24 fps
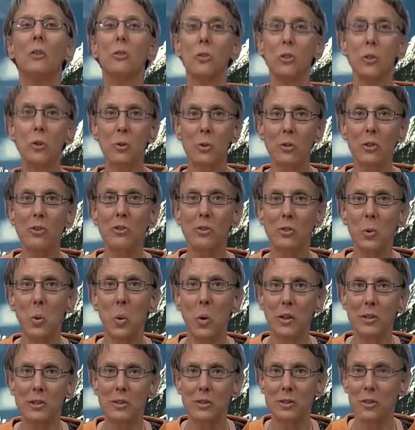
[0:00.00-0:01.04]
to the
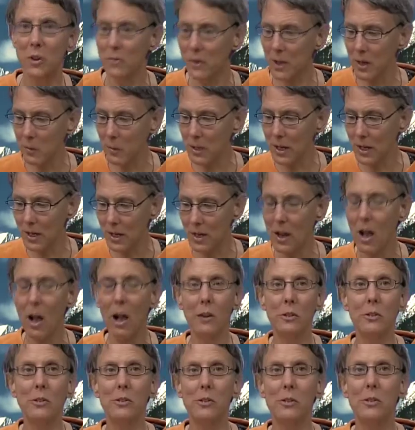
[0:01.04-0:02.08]
source so that we can
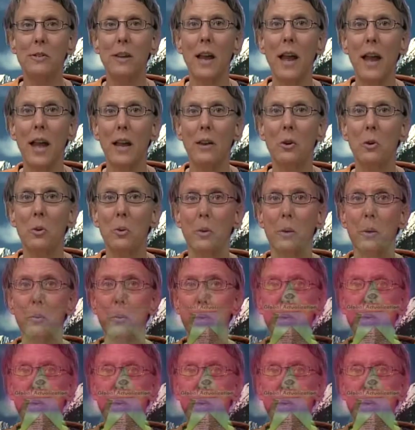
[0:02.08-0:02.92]
understand who we